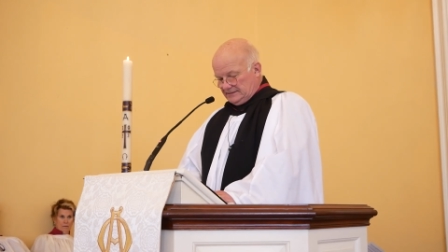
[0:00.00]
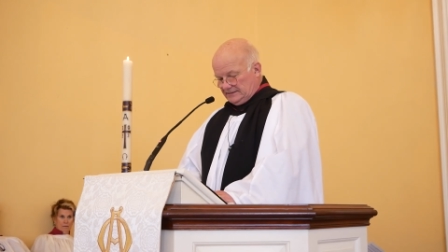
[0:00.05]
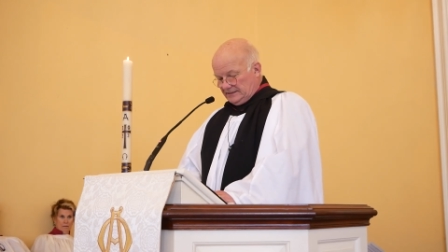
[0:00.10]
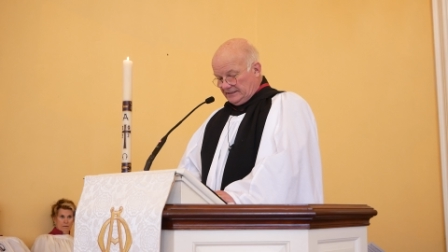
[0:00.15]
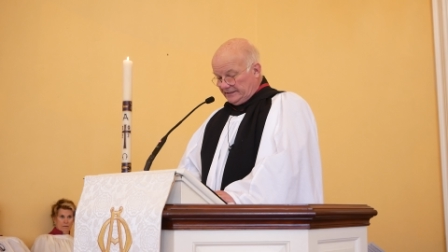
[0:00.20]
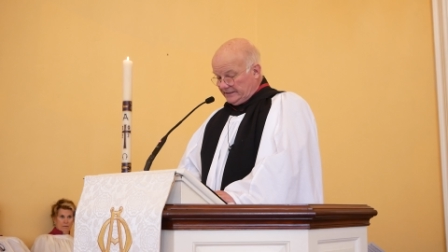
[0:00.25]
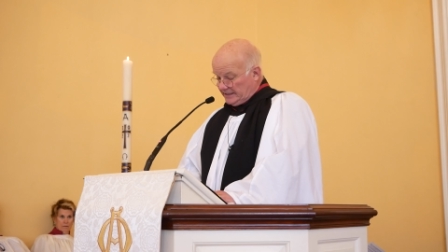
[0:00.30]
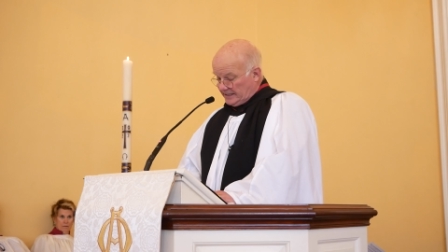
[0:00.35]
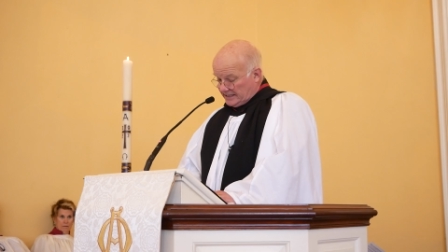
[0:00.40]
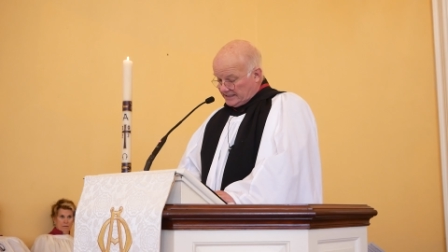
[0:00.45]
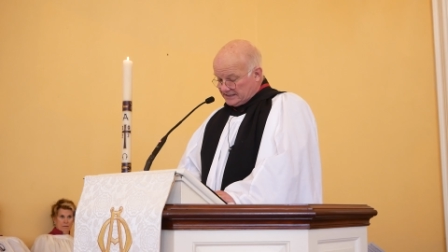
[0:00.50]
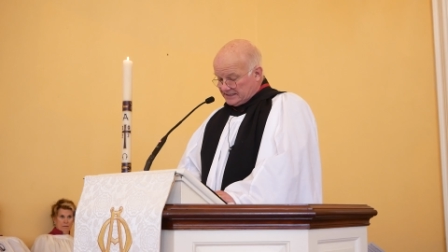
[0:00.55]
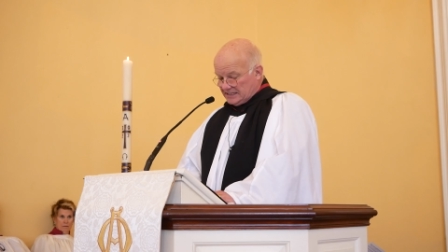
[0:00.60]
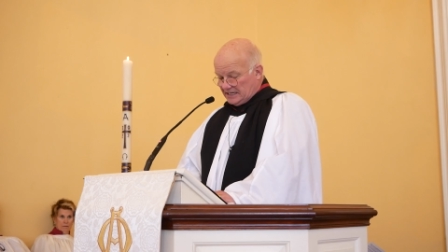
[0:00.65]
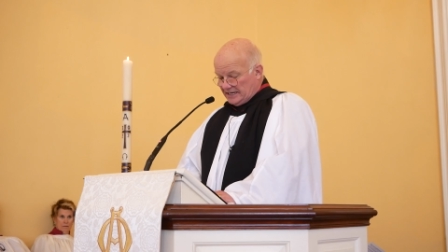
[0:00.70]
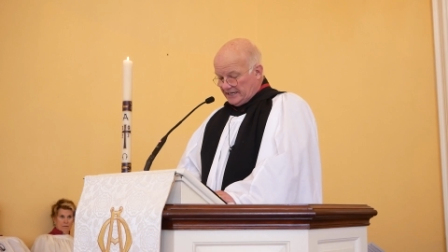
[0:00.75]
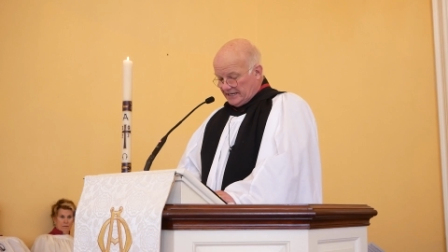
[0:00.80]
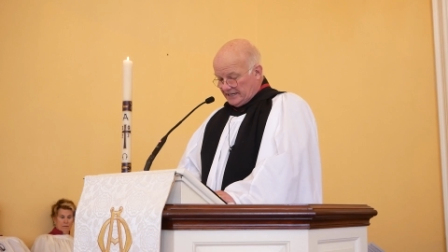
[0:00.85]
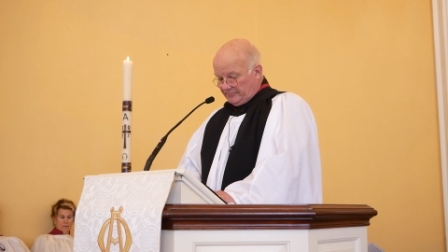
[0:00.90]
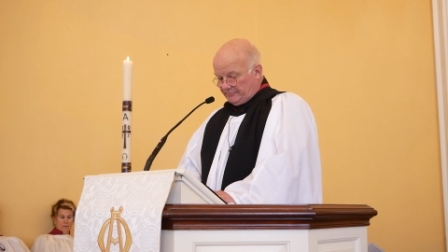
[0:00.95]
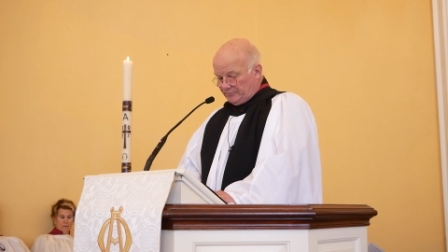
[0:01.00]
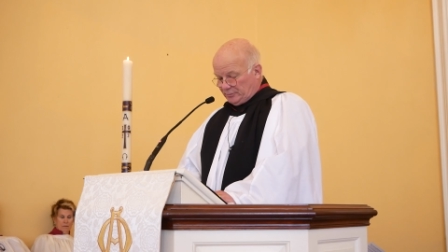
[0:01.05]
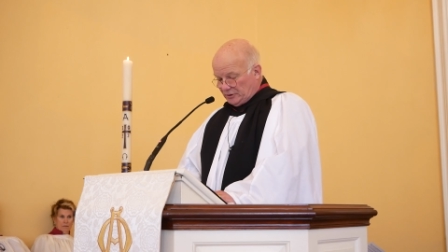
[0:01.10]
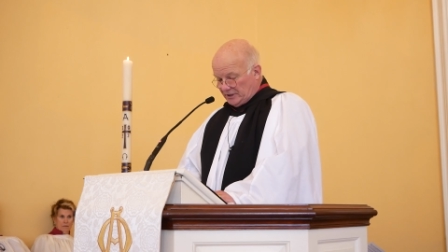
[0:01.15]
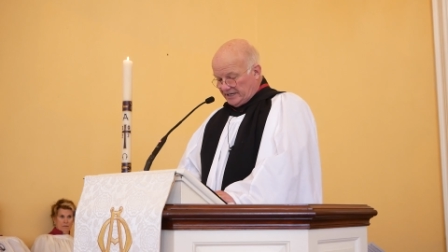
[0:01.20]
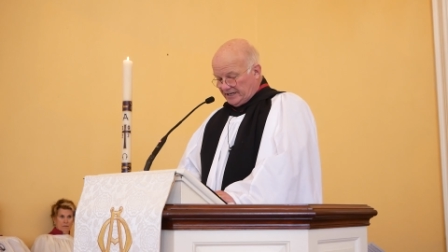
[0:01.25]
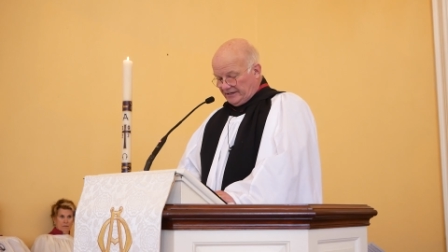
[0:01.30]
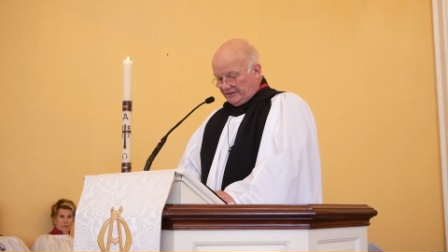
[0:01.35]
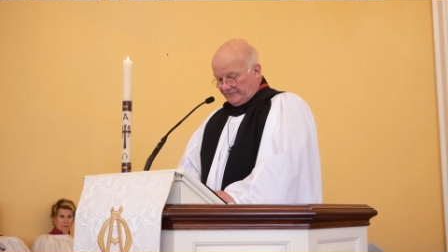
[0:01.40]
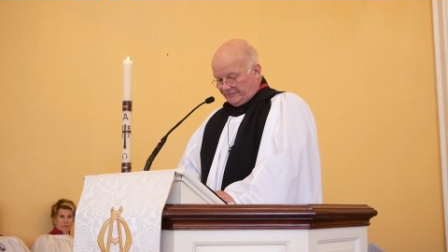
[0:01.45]
And yes, I am
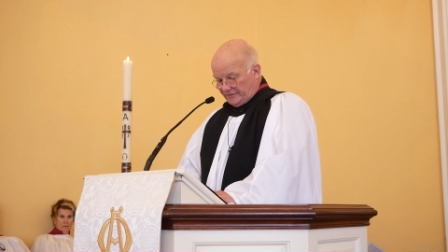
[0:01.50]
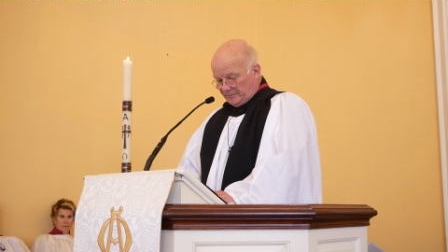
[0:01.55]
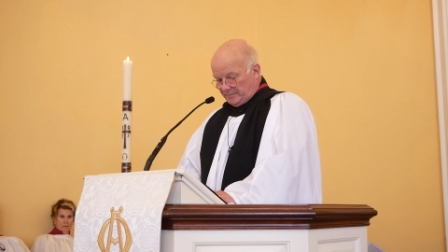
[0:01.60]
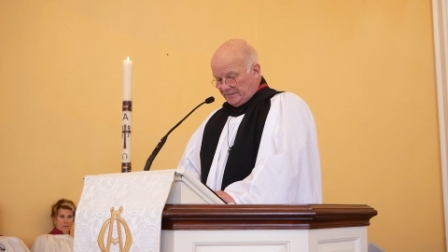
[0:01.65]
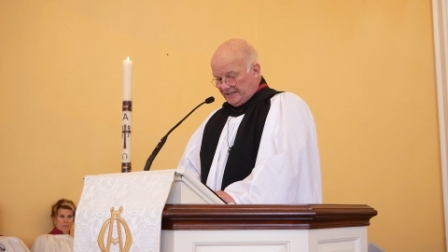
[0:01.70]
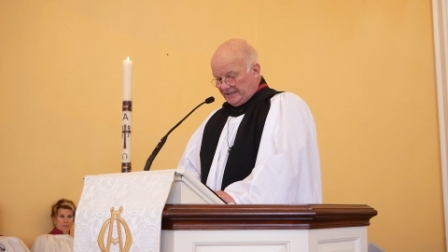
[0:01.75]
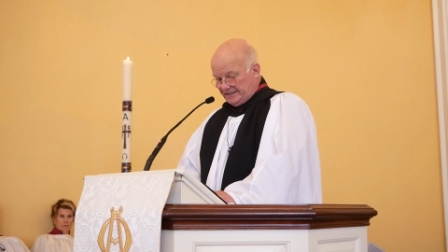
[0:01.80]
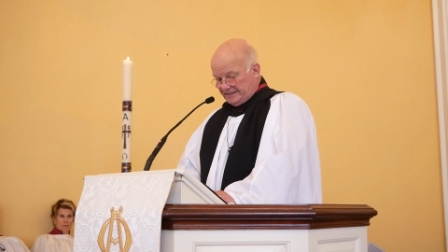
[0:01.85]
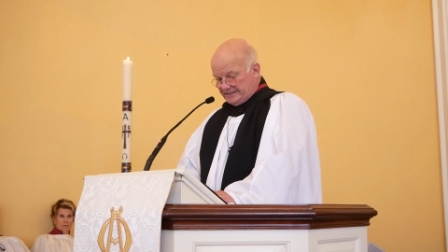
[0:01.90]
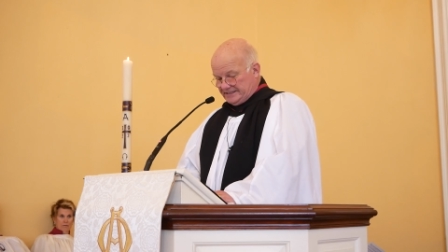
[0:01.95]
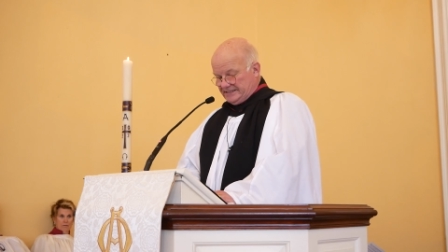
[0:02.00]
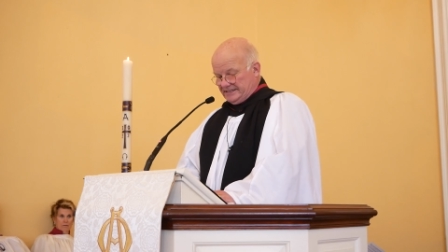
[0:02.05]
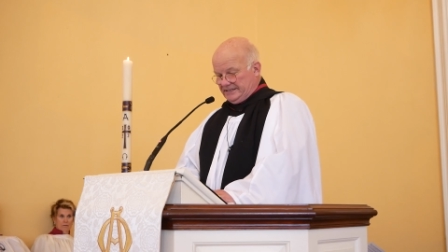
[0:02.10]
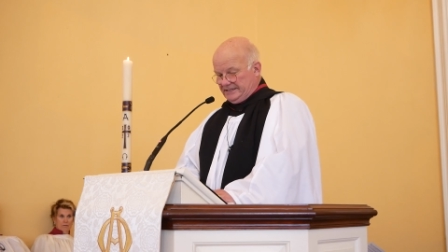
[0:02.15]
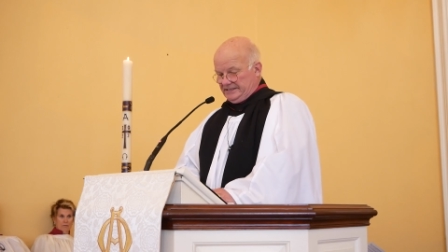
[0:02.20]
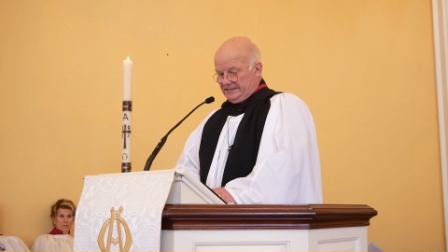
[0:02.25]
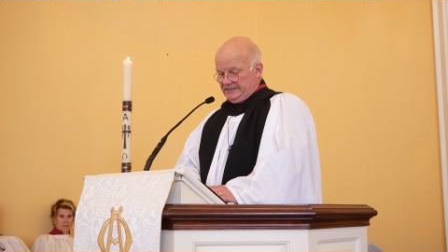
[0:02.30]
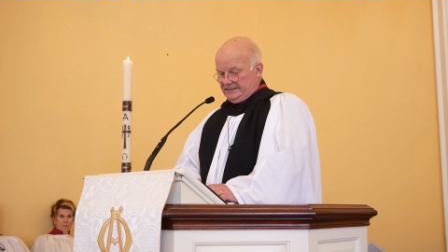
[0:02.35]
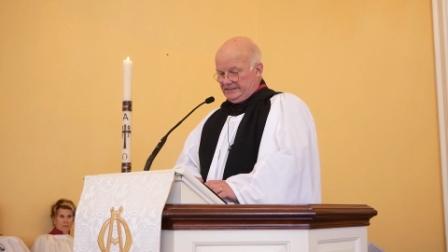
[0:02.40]
praying for peace,